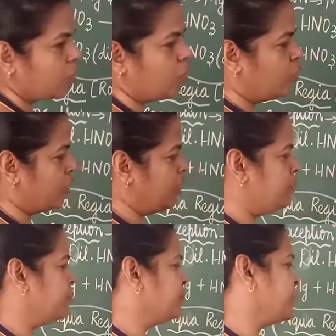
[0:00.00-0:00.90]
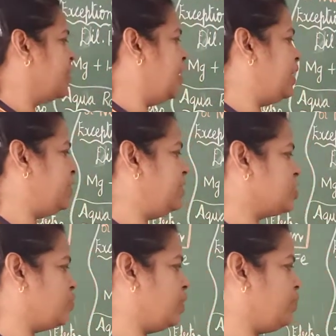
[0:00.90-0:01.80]
chlorine. And
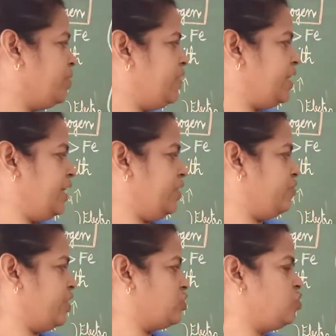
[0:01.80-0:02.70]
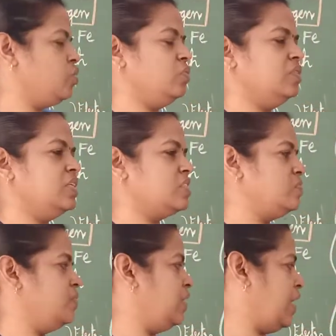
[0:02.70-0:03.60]
this will be very effective.
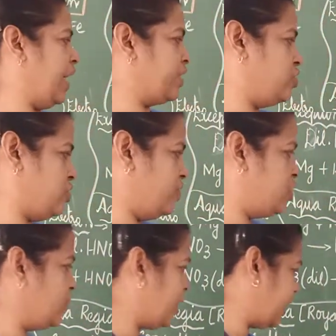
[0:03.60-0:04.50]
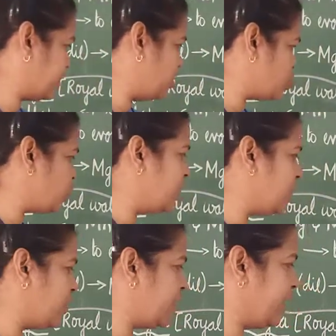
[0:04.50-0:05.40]
This will act. Which will act? These two will
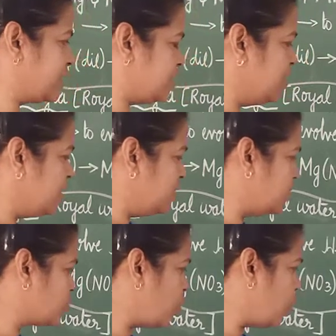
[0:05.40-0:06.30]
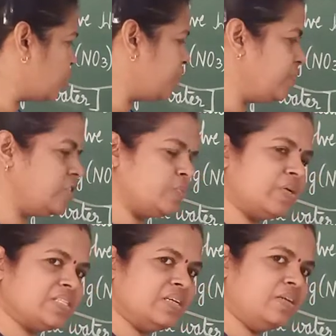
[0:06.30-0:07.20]
not act. This chlorine which is
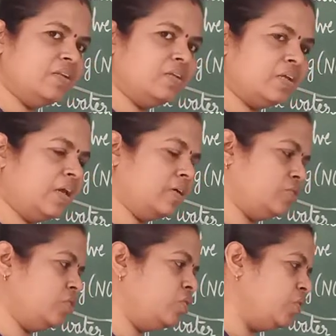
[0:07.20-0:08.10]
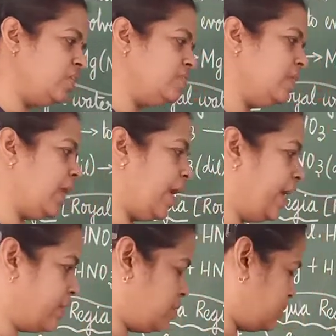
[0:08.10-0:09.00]
present in the reaction, it will act